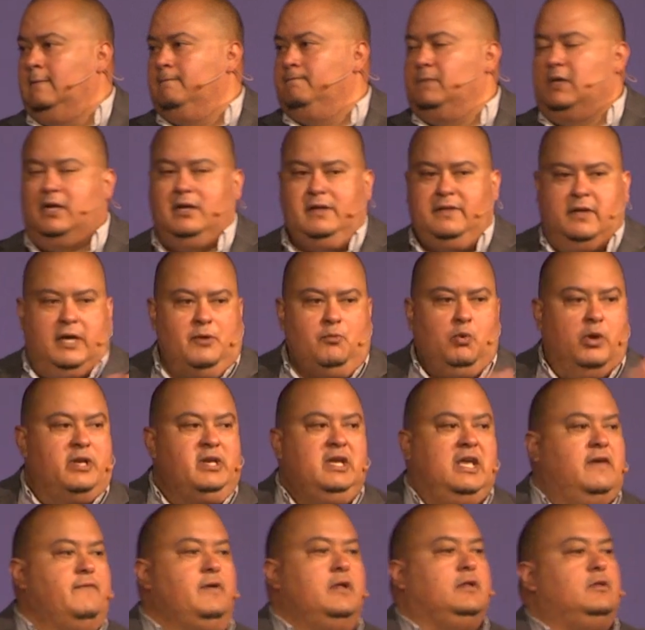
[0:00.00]
They, they wouldn't
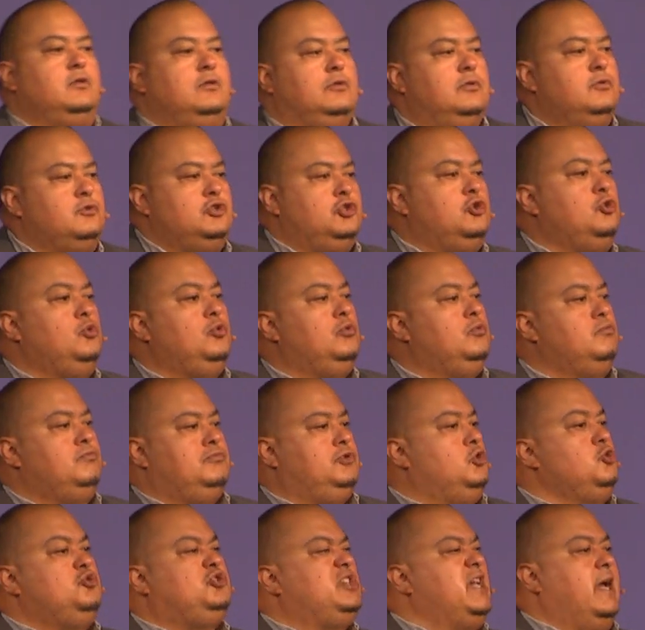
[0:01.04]
give it two,
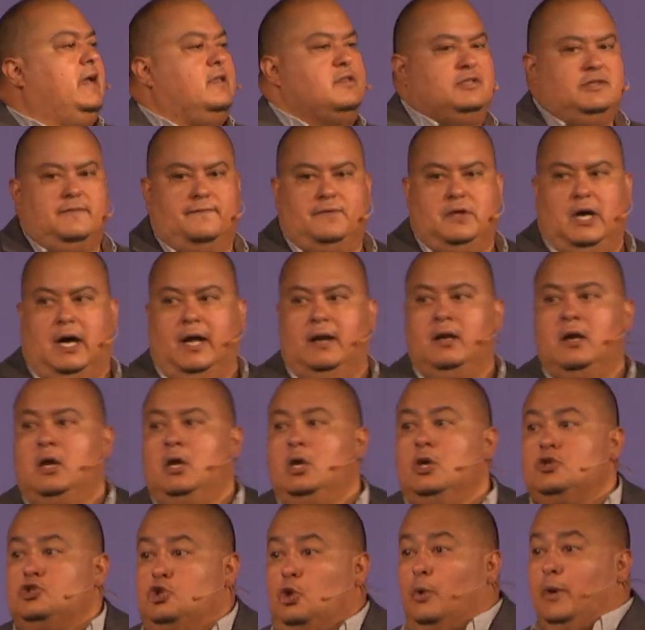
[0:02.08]
two seconds of thought.
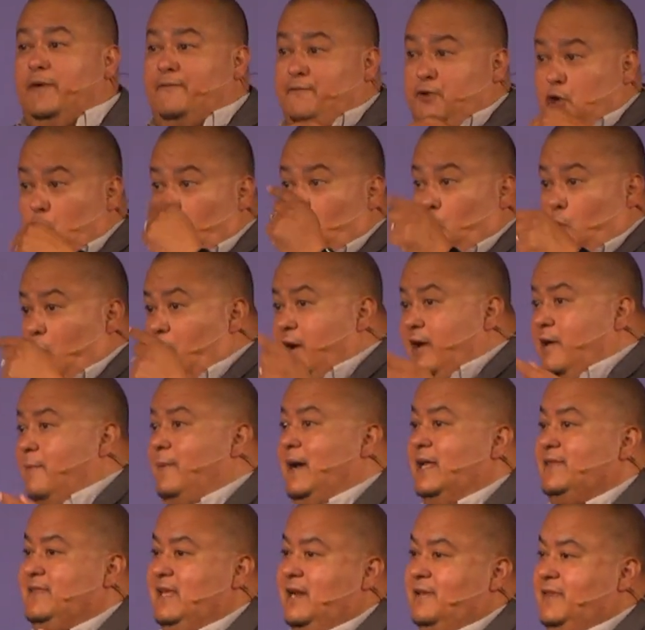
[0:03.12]
So if you're worried
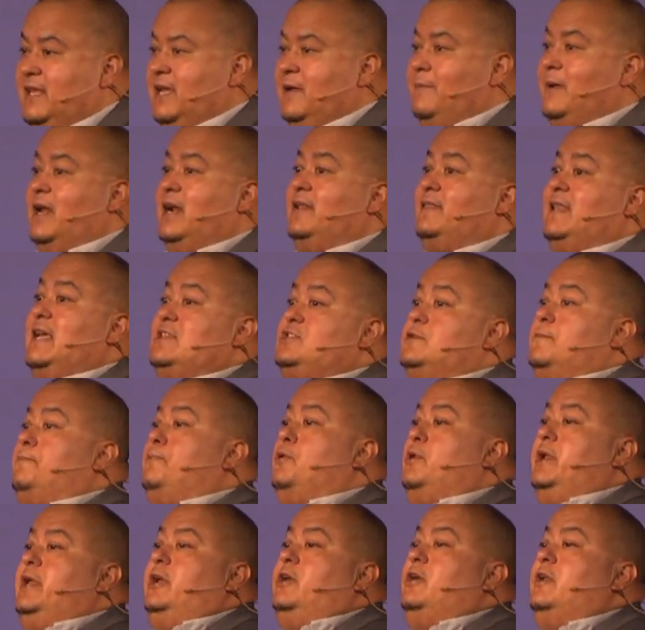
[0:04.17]
about that and think about it, that's a
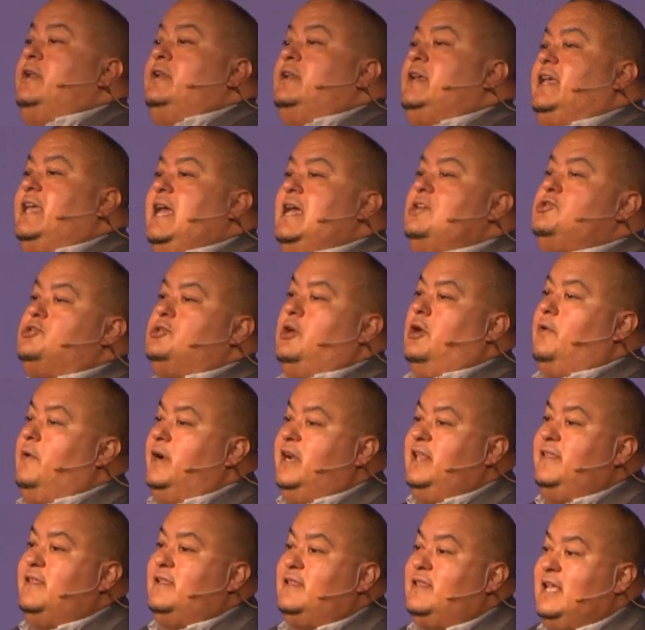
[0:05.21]
pretty good indication already
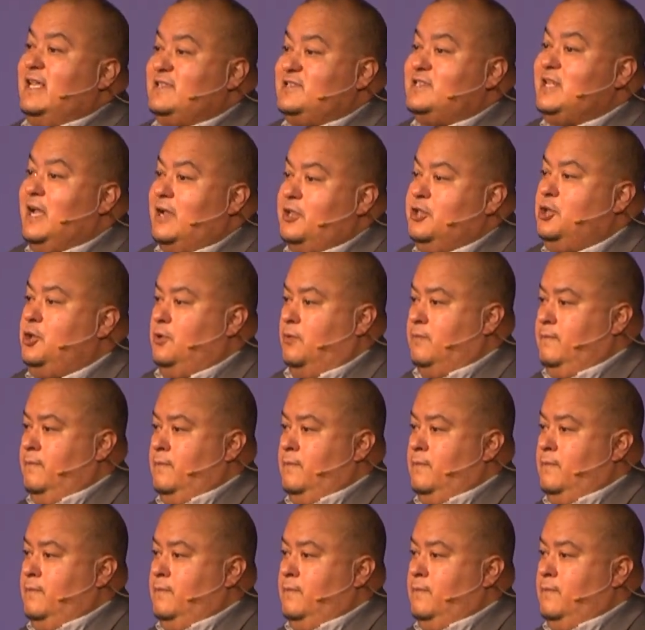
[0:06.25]
that that's not you